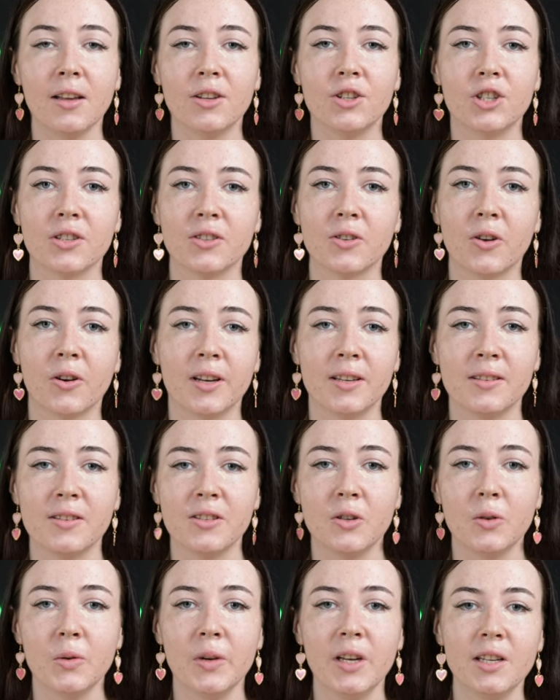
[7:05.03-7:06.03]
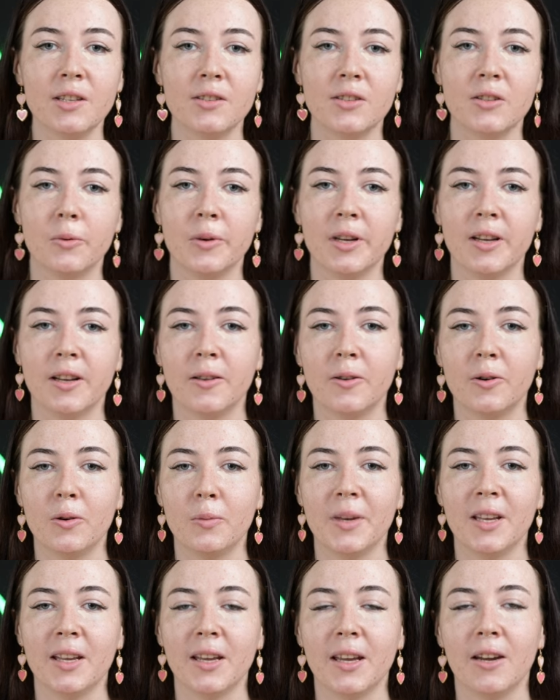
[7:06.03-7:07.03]
just got into it, doing a little
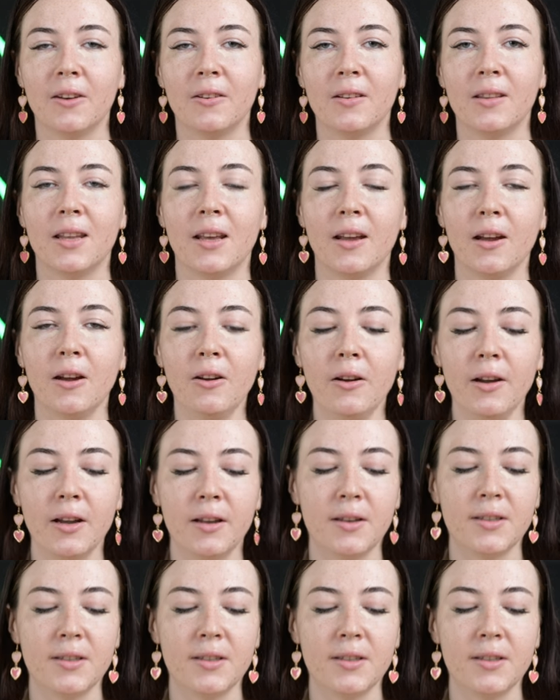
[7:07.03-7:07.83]
bit here and there.